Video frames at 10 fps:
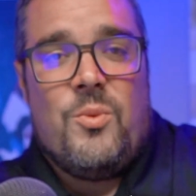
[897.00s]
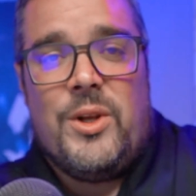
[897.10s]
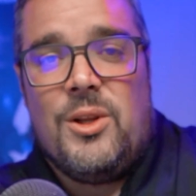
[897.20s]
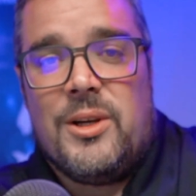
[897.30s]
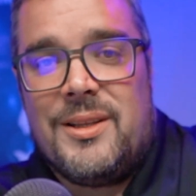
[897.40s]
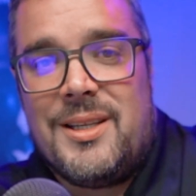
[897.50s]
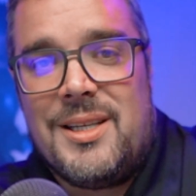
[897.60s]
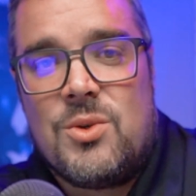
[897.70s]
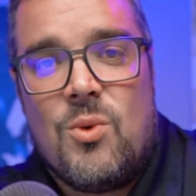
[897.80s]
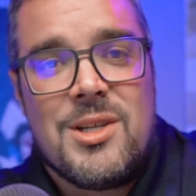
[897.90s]
we look at
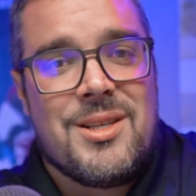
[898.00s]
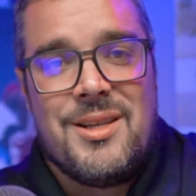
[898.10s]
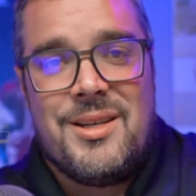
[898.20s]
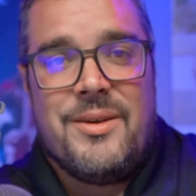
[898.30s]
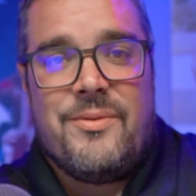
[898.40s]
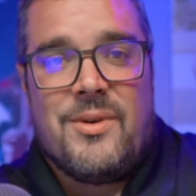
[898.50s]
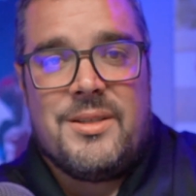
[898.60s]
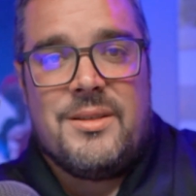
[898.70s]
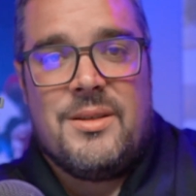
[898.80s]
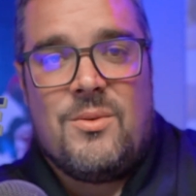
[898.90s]
this, what's the
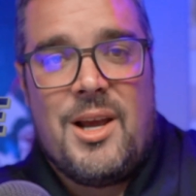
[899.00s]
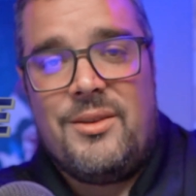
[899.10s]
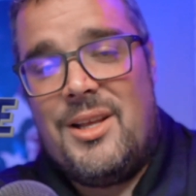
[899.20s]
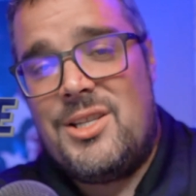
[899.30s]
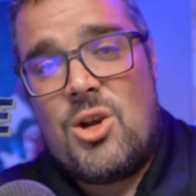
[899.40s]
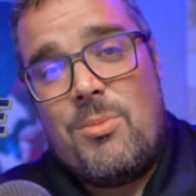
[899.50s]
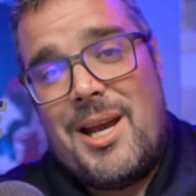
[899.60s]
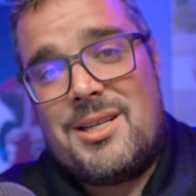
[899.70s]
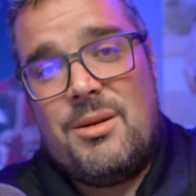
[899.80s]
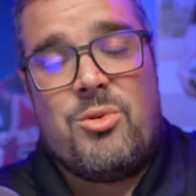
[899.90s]
difference, right? Let's go
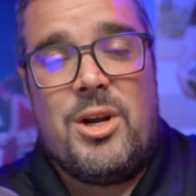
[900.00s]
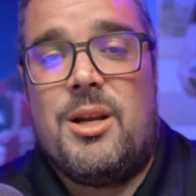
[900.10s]
back to brick